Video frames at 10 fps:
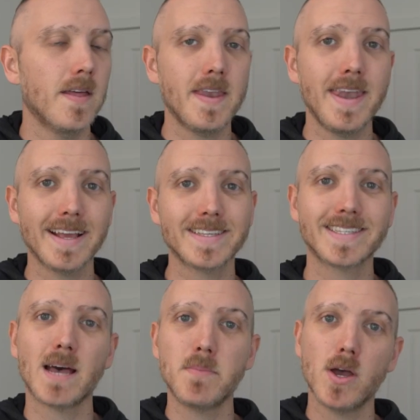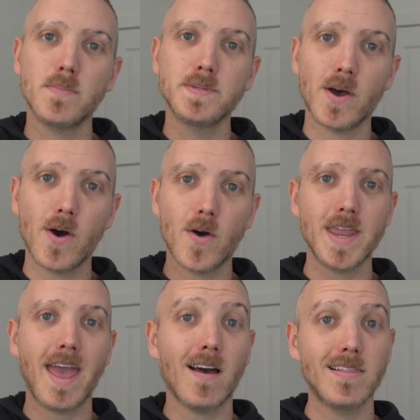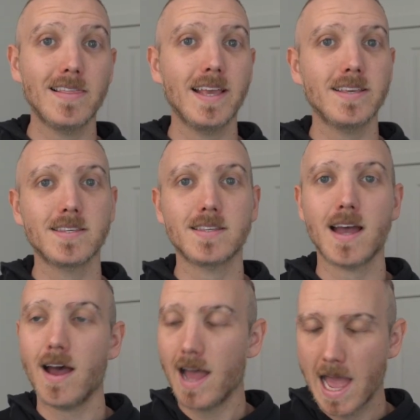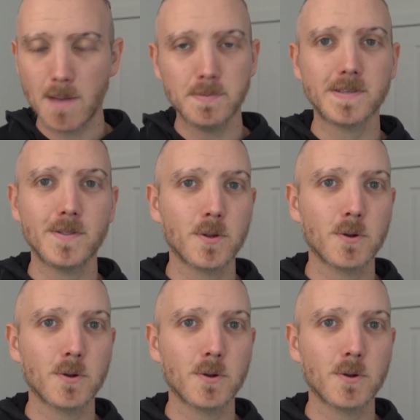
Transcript: The next suburbs on our list are absolute